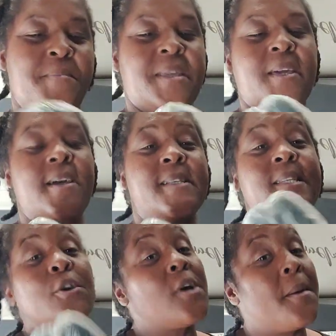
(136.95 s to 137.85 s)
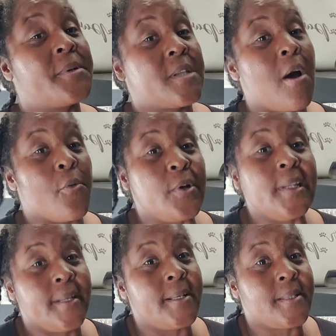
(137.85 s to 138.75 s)
because cucumbers are a
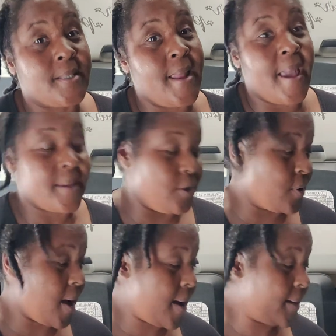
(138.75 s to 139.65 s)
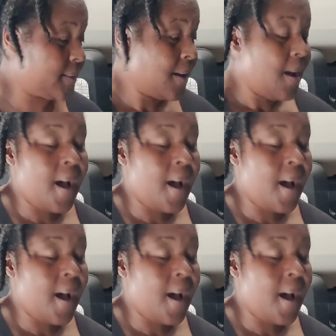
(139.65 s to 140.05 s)
really good snack, you guys.